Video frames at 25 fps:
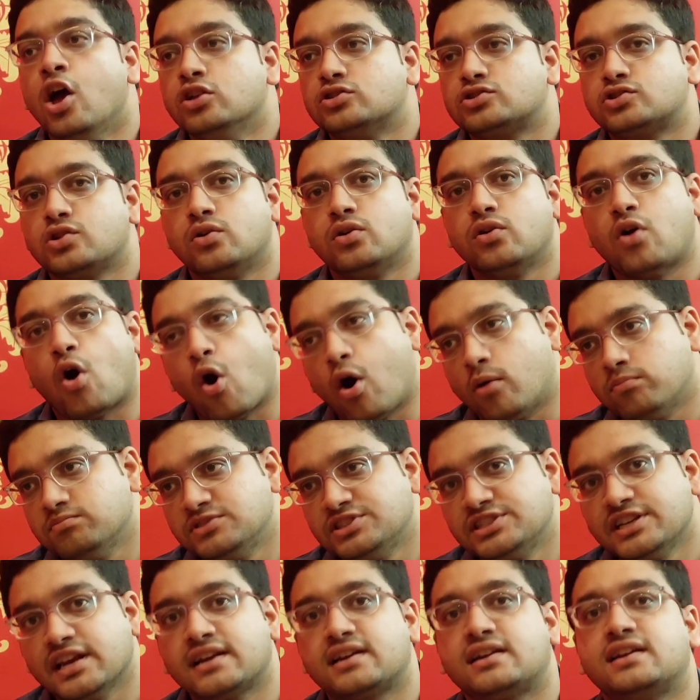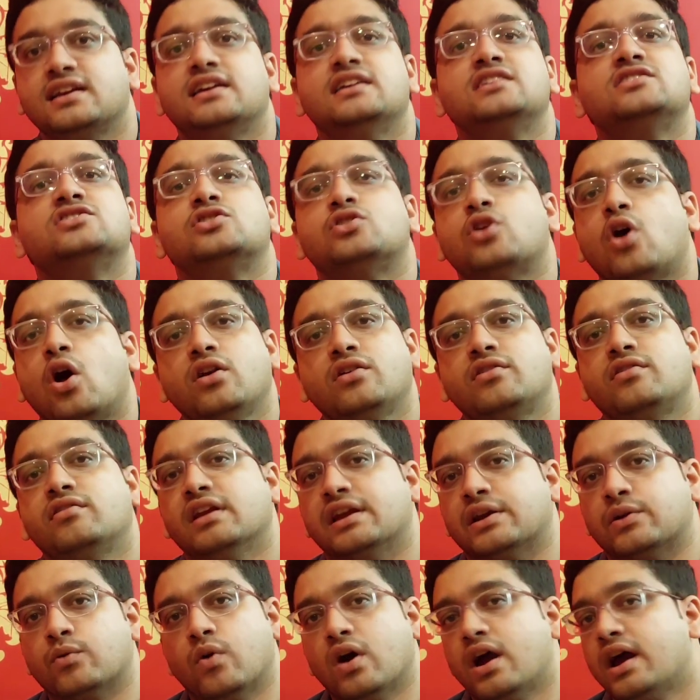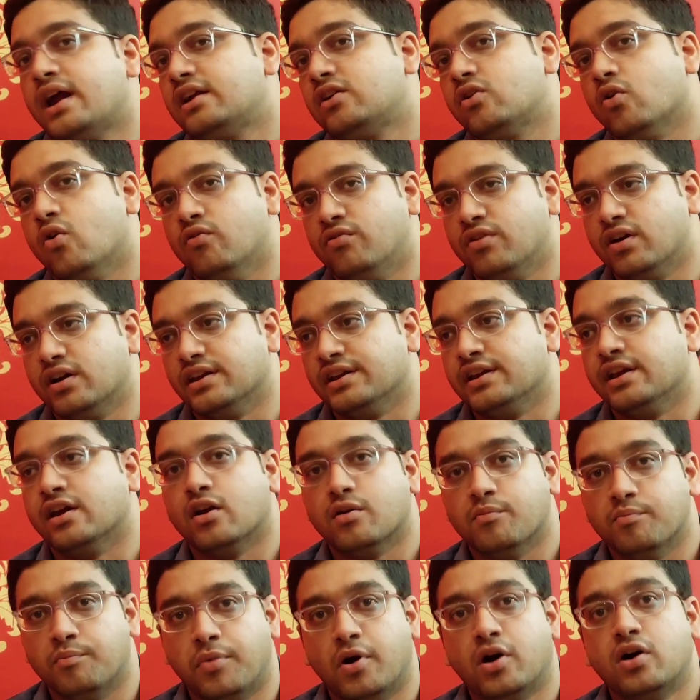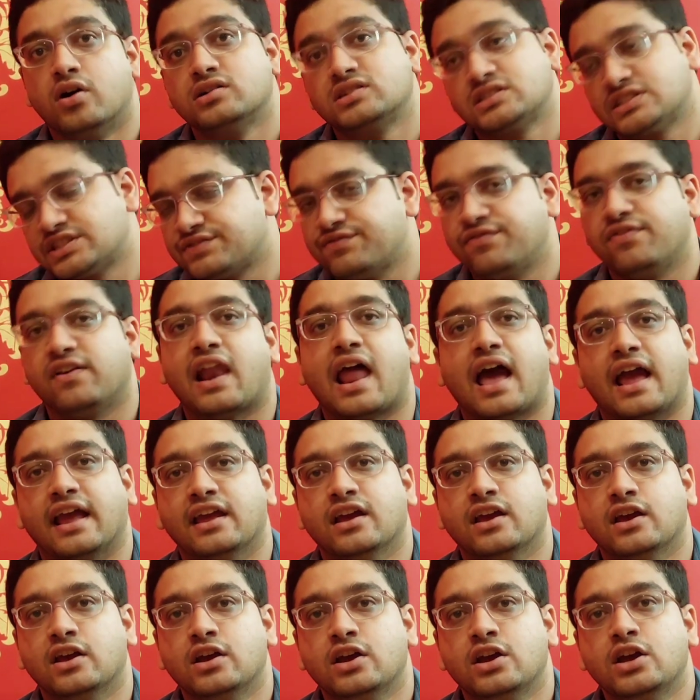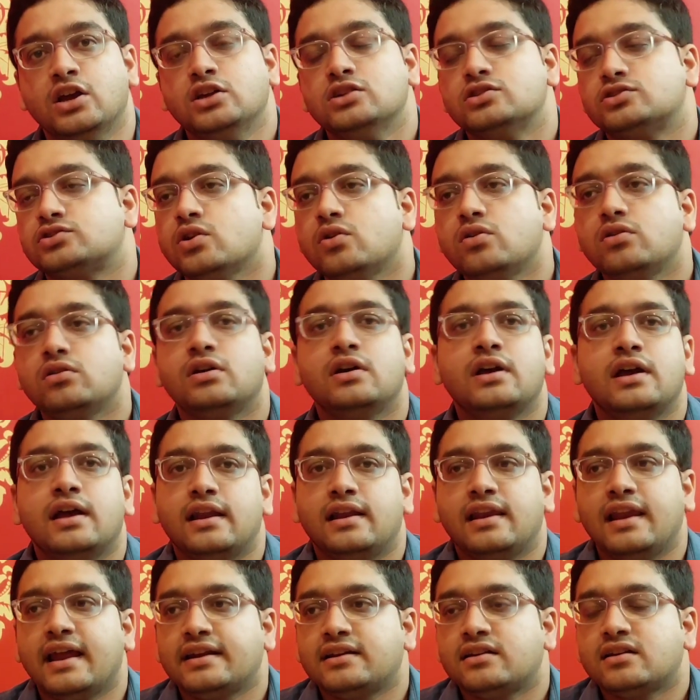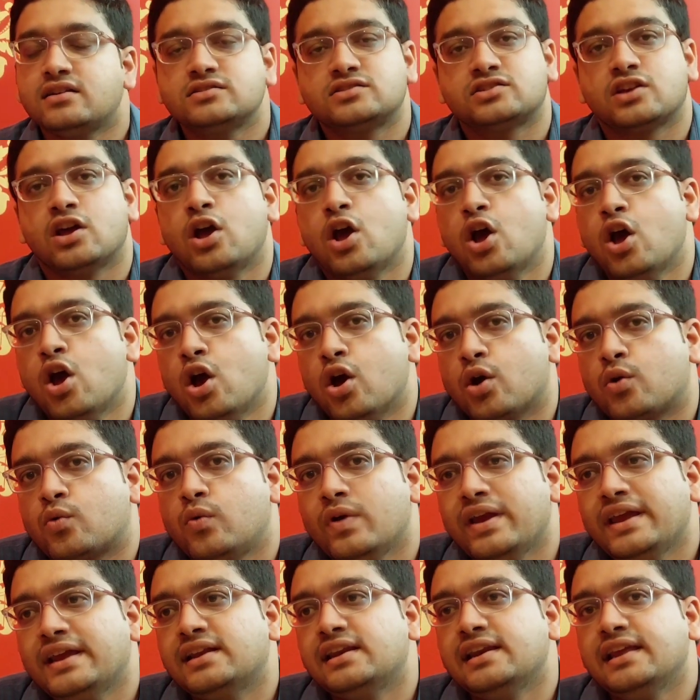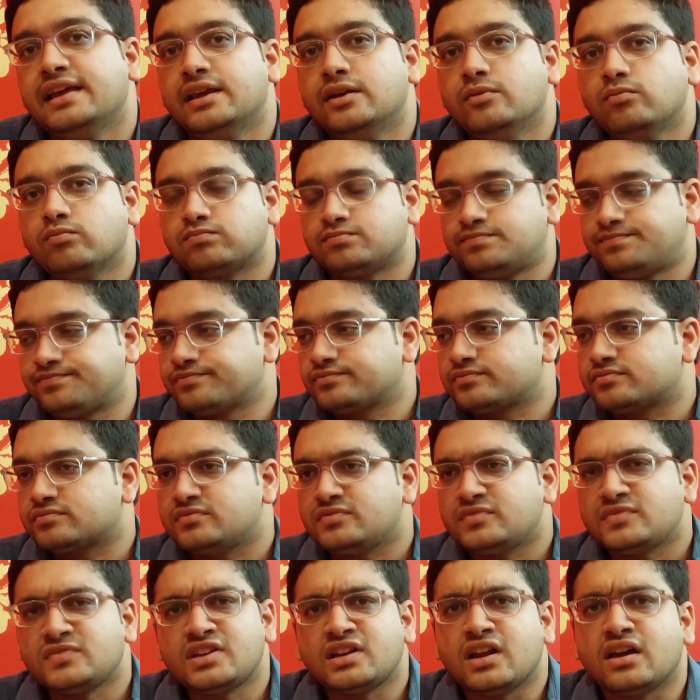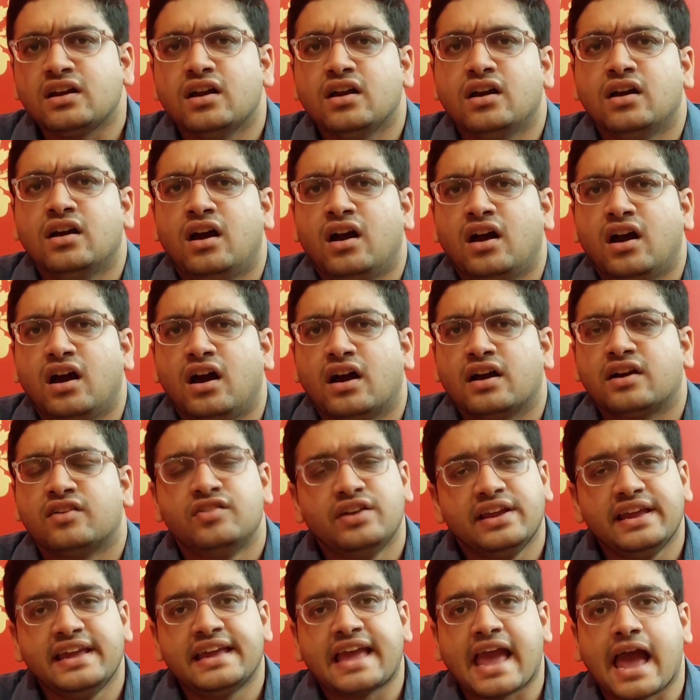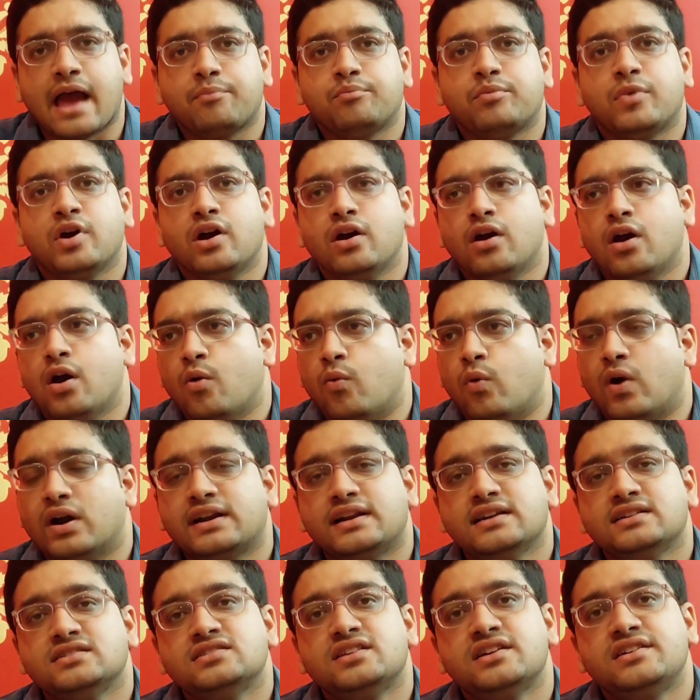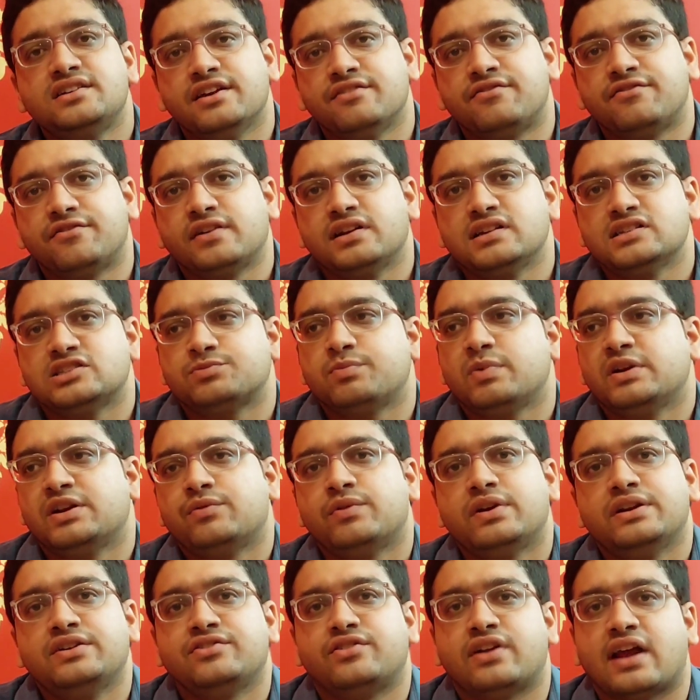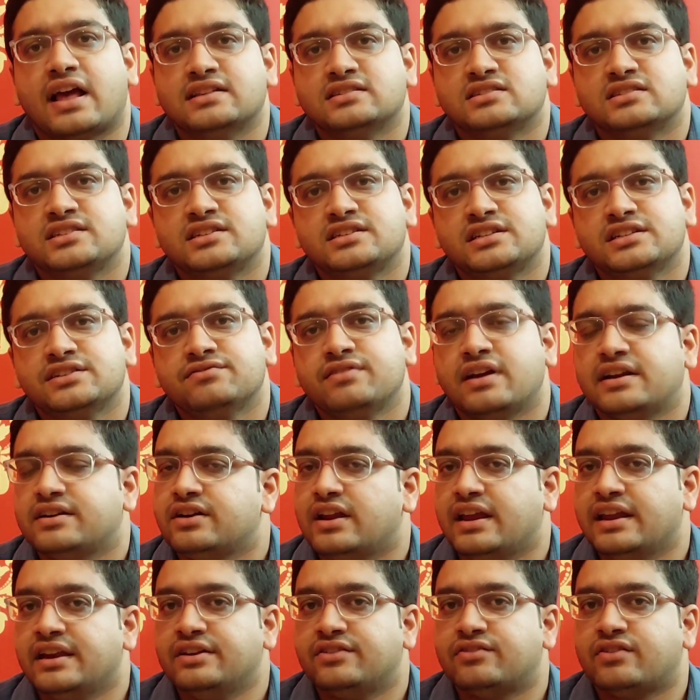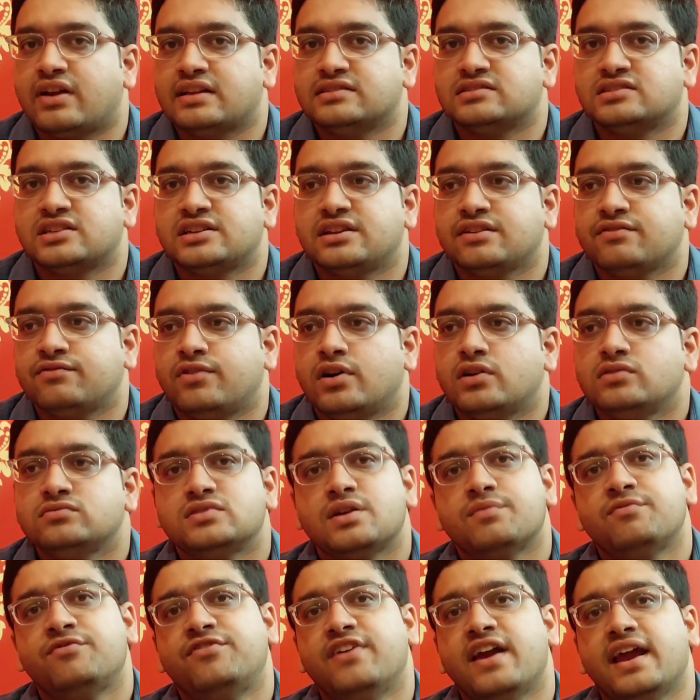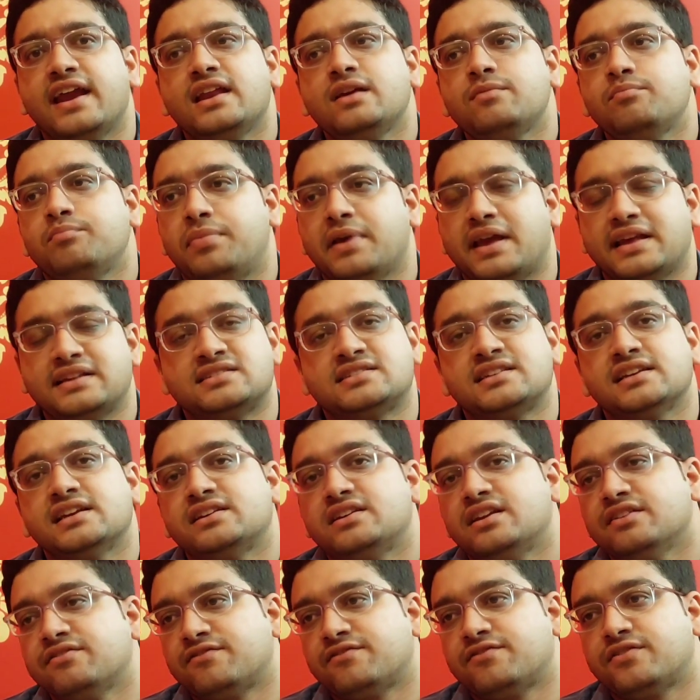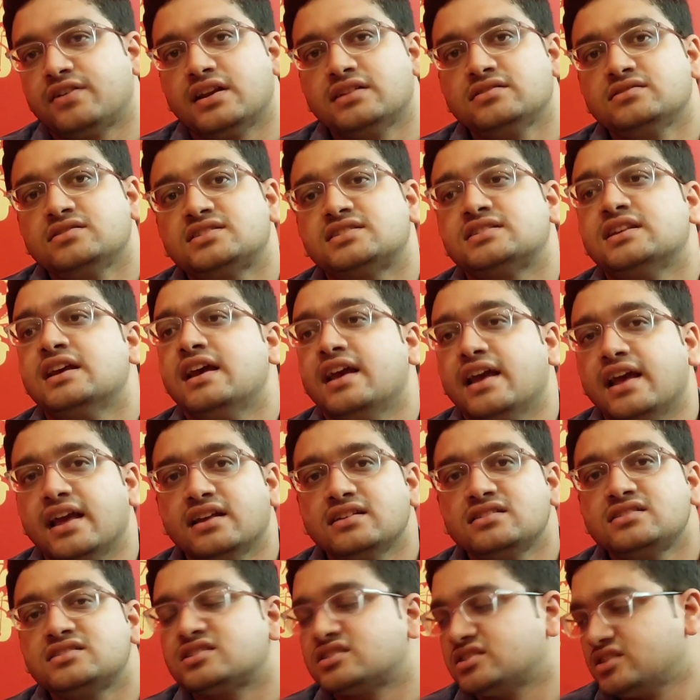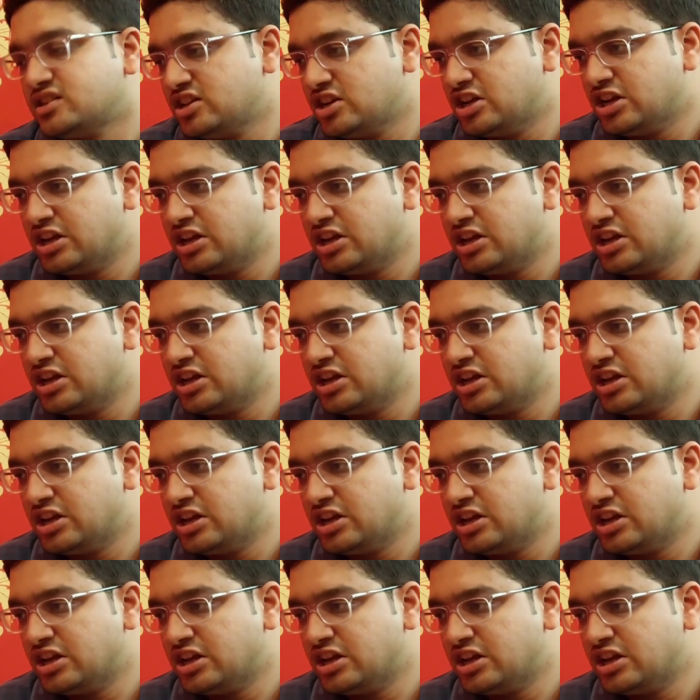So object is not required over here. Birds fly. So let us quickly recap. What is the difference between transitive and intransitive verbs? The very basic difference is